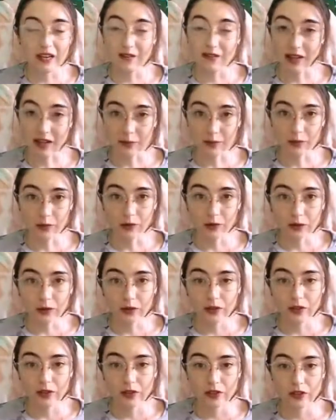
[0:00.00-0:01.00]
April,
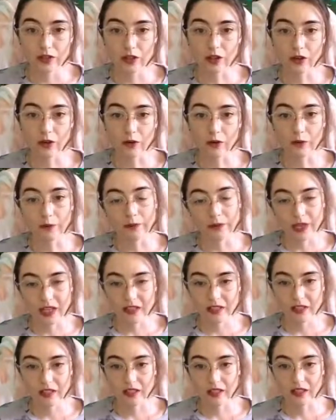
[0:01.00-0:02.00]
so
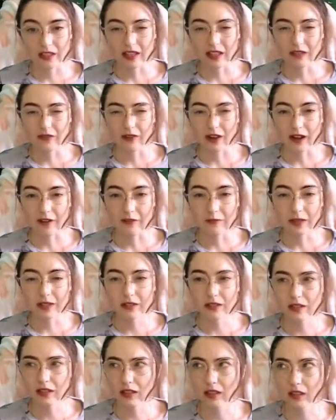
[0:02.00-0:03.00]
that's like 5
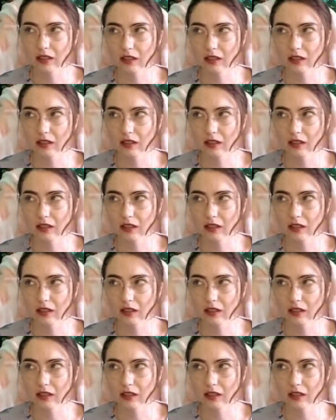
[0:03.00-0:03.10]
months